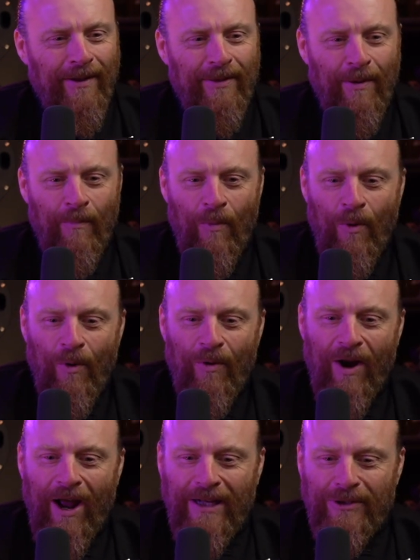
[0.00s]
The
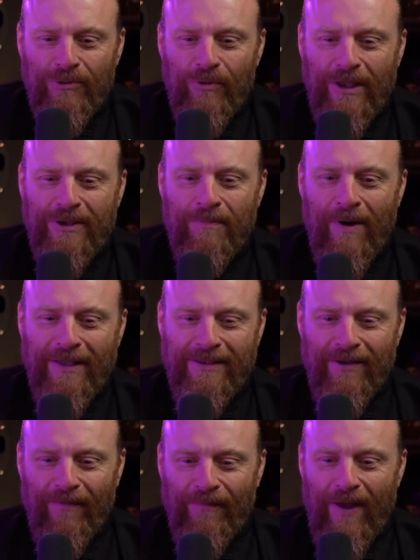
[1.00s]
more I stretch
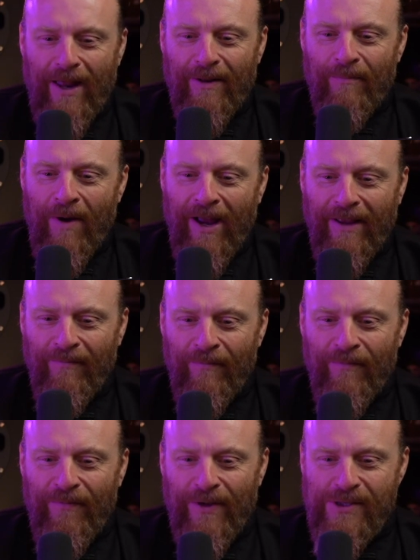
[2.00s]
myself out in my
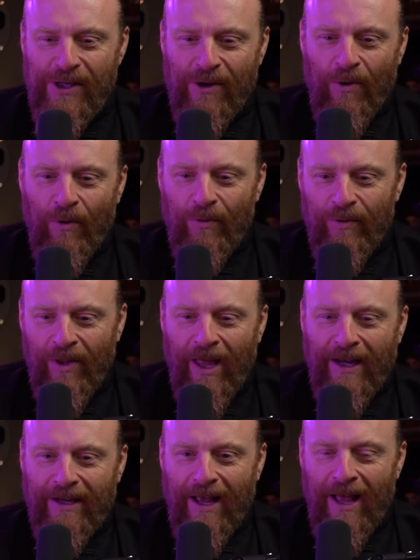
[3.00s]
physical
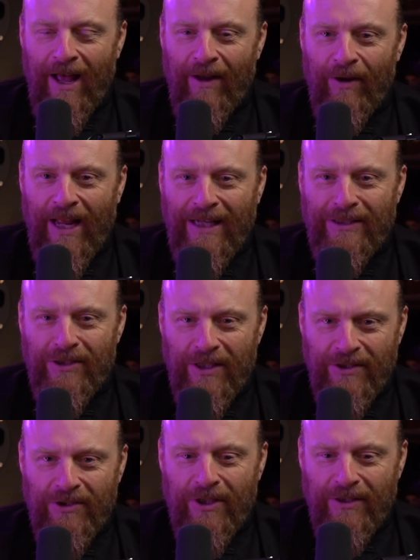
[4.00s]
like uh,
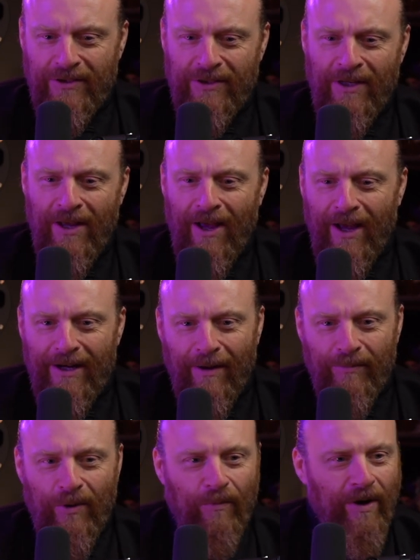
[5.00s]
existence, I
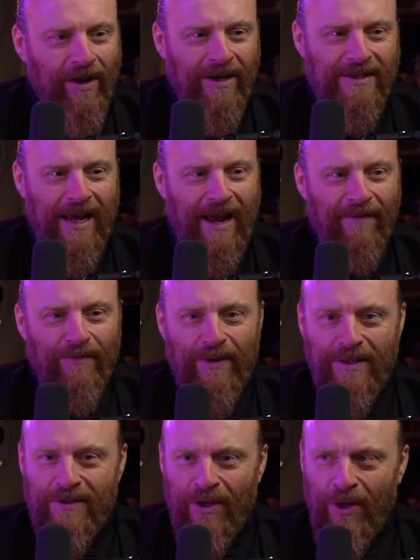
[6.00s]
come to realize I have
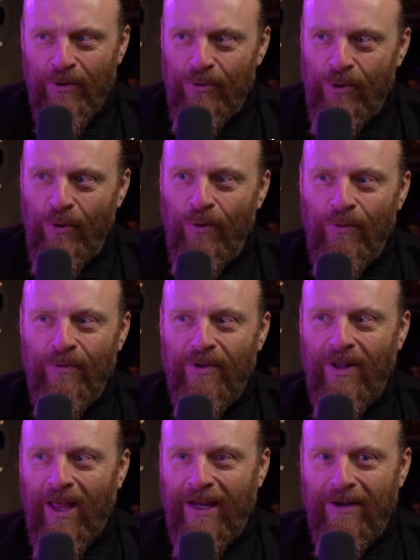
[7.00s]
these
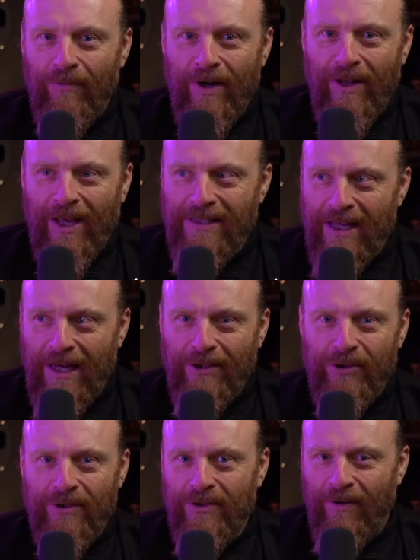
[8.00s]
tuned like
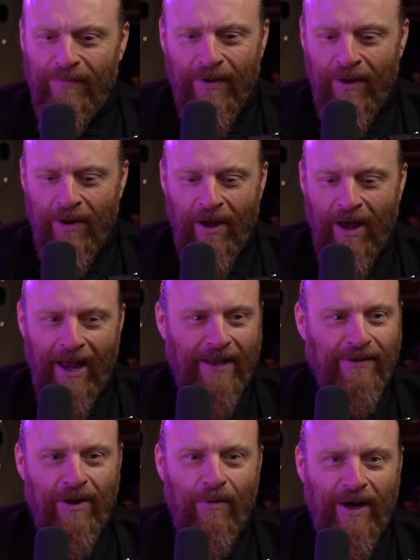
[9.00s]
realizations of I
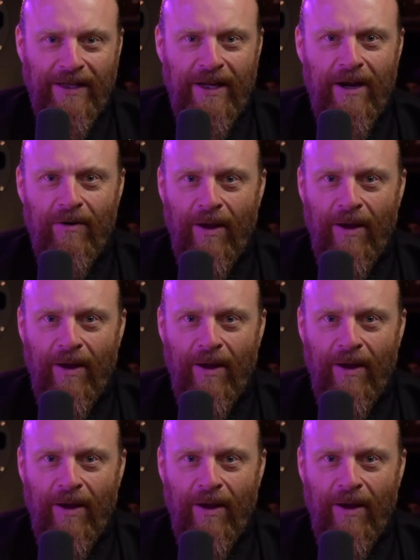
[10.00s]
had no idea.